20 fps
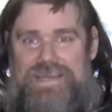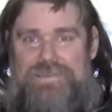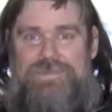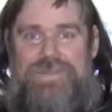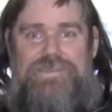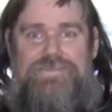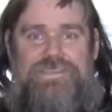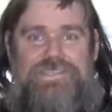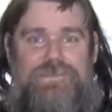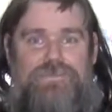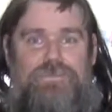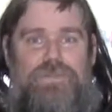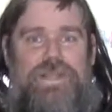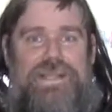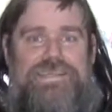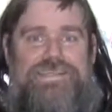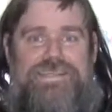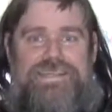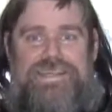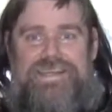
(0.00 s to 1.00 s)
I believe it's a
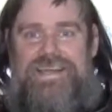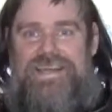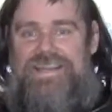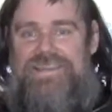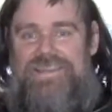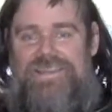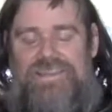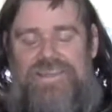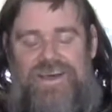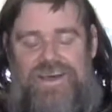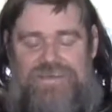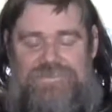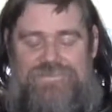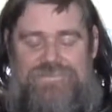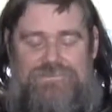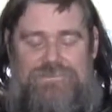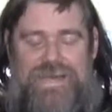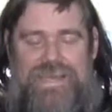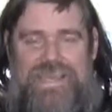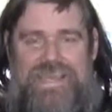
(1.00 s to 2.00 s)
blessing. I
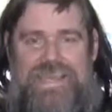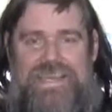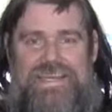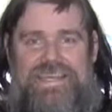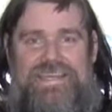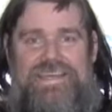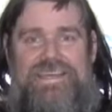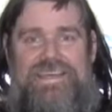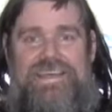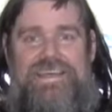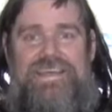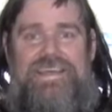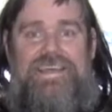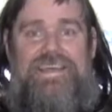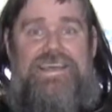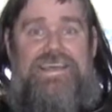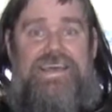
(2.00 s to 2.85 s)
love my ADD,